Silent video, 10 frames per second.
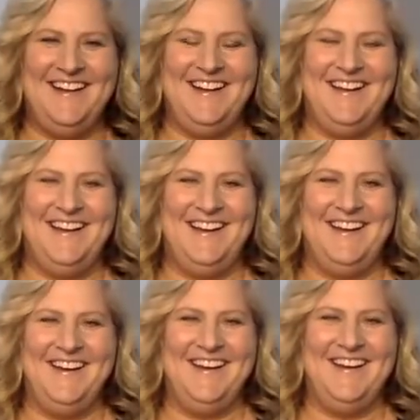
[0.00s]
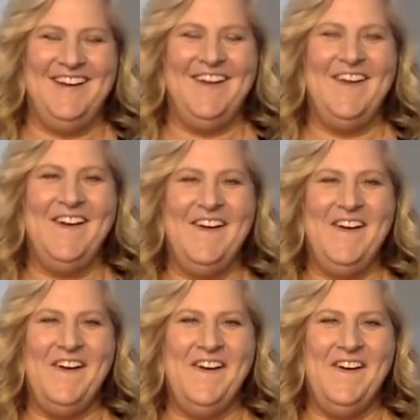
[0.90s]

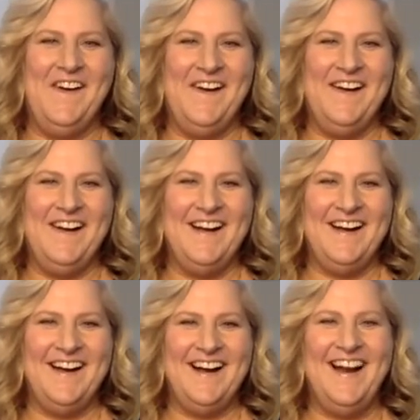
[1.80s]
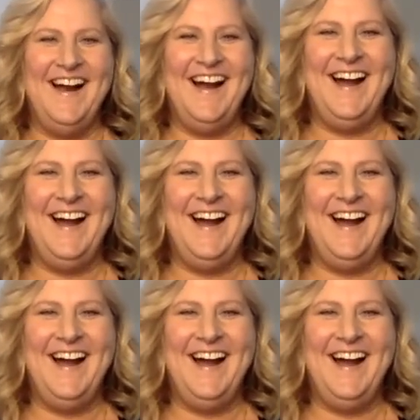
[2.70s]
(not speaking)